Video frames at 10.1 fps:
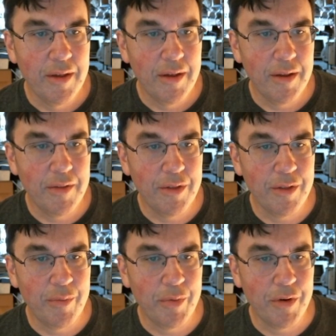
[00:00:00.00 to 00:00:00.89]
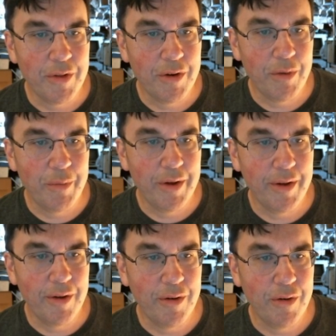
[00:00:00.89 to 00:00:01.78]
And this is the part that caught my eye
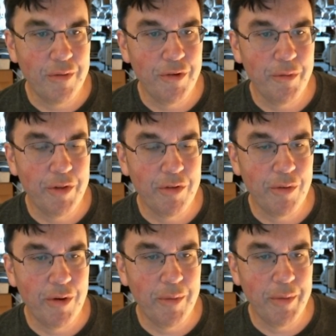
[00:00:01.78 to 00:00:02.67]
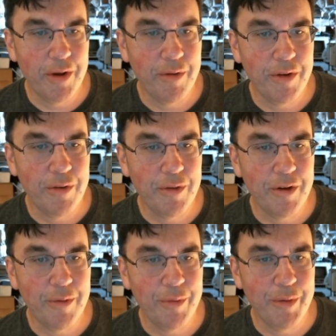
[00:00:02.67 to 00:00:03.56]
here. All formats require binary 2's
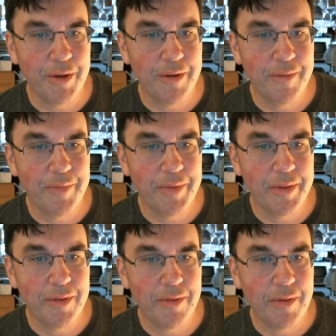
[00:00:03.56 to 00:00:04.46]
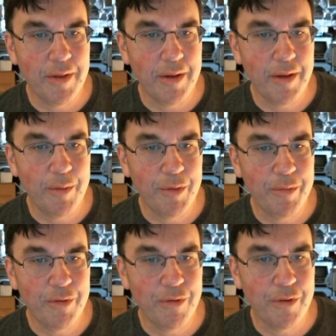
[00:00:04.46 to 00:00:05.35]
complement
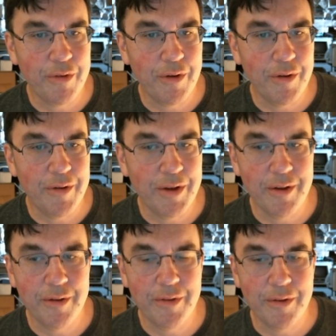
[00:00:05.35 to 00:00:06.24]
MSB first audio data.